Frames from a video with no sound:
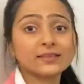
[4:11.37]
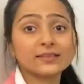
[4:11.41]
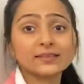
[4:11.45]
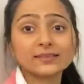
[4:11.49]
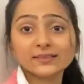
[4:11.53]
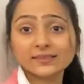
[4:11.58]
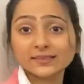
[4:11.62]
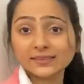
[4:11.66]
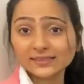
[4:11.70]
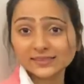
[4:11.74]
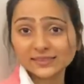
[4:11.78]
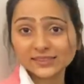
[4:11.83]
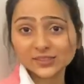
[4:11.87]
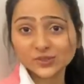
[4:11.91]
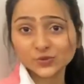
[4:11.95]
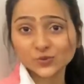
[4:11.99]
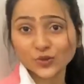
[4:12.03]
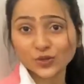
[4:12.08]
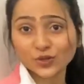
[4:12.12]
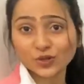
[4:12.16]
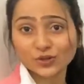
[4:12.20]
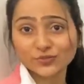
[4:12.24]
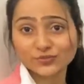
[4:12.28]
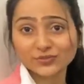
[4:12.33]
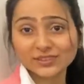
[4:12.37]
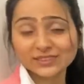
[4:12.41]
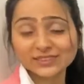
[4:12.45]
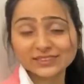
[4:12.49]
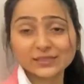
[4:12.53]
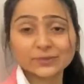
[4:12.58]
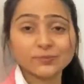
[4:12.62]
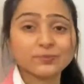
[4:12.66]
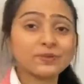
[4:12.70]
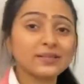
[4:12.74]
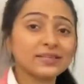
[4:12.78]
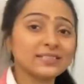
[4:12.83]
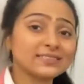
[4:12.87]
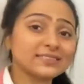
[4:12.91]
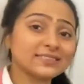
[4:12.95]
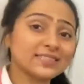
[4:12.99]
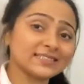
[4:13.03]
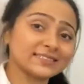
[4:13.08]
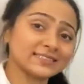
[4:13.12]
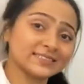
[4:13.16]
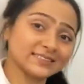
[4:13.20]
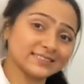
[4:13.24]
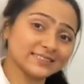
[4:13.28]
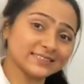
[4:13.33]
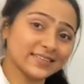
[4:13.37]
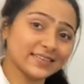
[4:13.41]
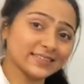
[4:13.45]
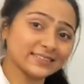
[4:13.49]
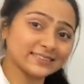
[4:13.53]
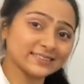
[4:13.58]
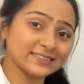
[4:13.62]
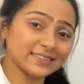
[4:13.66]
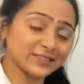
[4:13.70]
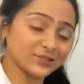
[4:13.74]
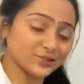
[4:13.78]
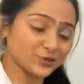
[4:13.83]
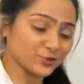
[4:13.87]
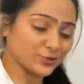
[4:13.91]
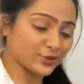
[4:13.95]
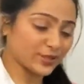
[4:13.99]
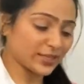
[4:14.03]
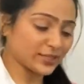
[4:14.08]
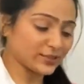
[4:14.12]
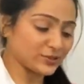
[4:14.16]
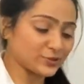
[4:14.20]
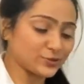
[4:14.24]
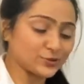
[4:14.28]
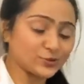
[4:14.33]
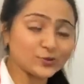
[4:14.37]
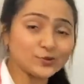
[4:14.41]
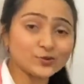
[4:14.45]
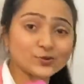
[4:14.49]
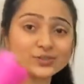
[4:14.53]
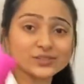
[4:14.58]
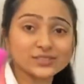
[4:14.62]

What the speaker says: This is one of the simplest exercise that you can do.